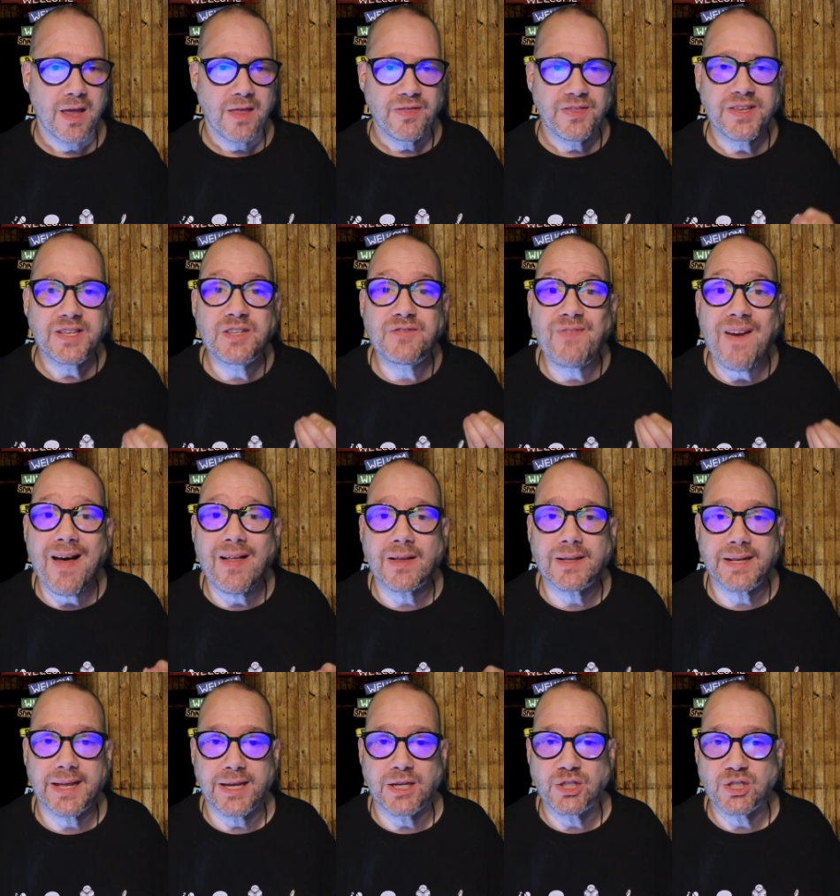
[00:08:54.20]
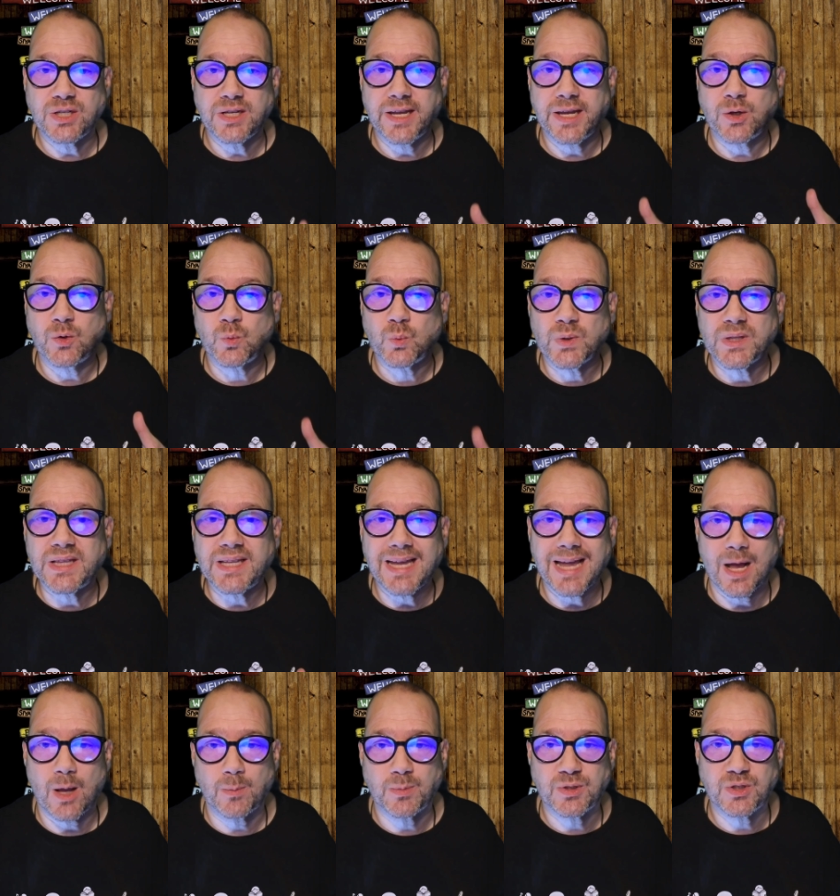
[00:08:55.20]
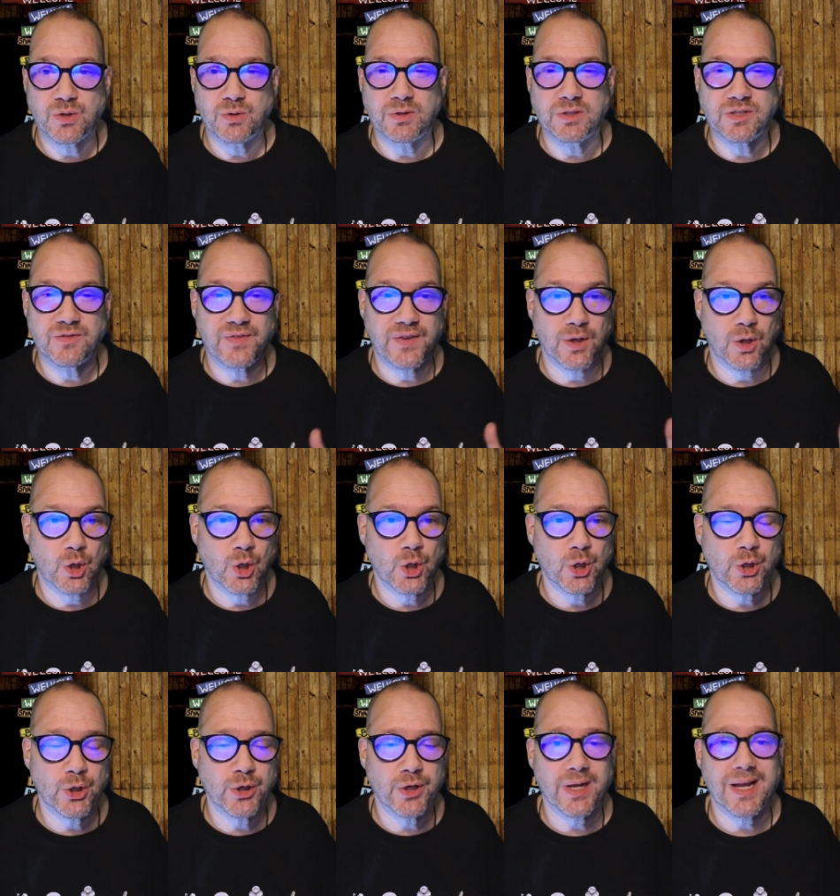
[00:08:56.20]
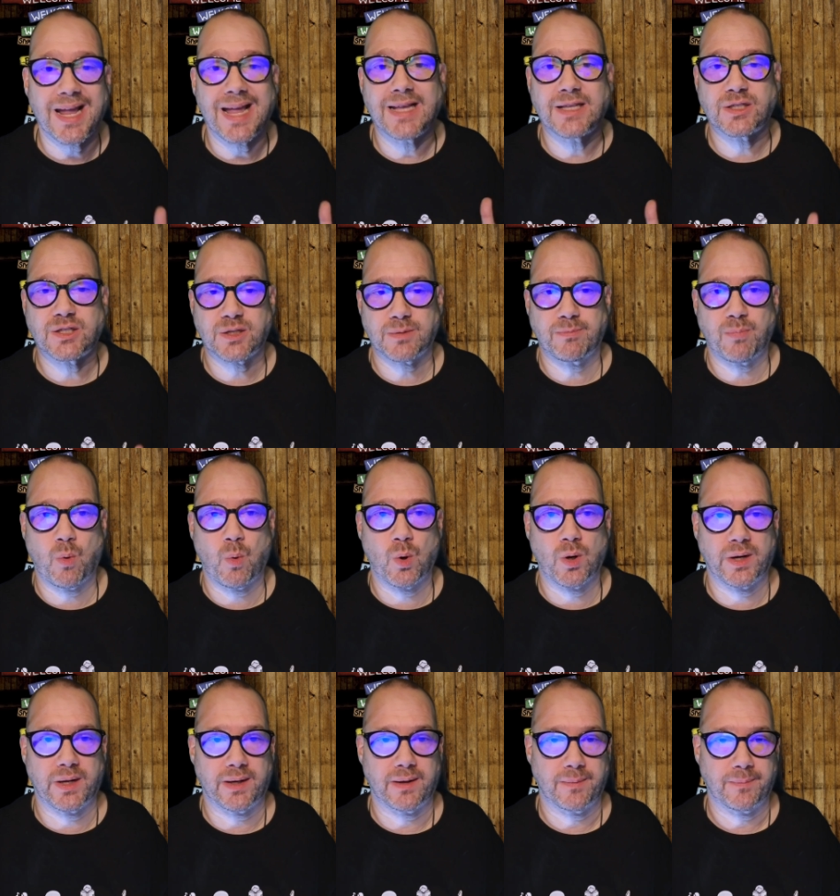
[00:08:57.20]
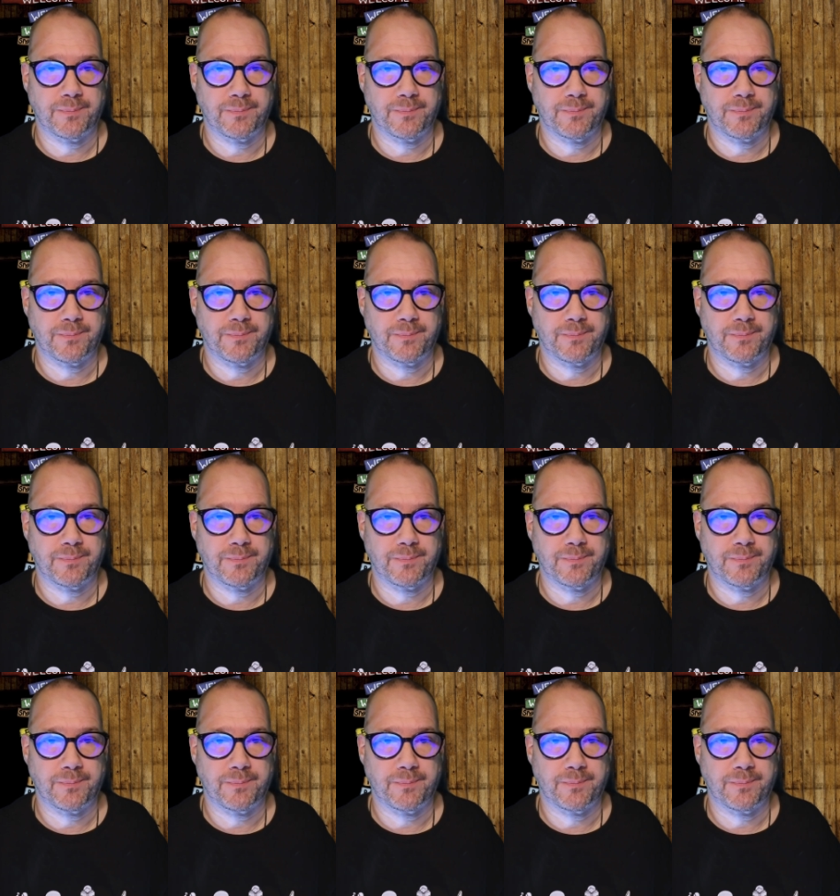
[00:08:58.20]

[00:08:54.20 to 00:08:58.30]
This validation can really help students feel heard and supported.